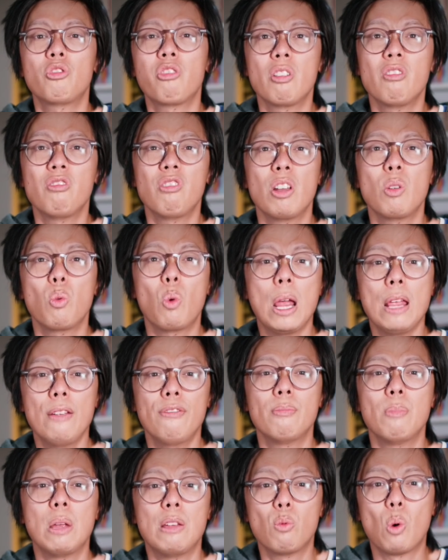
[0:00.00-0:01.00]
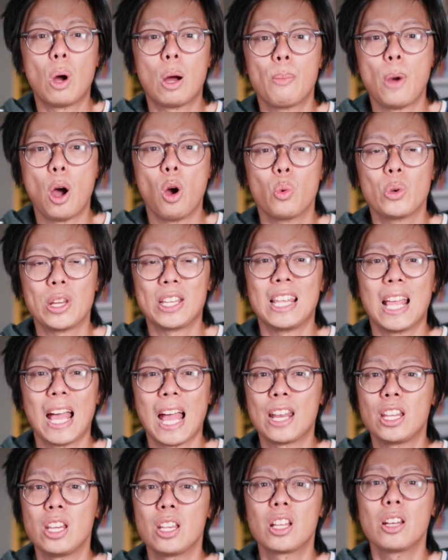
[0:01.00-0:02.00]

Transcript: trying to run away from me while I'm holding your hand. You're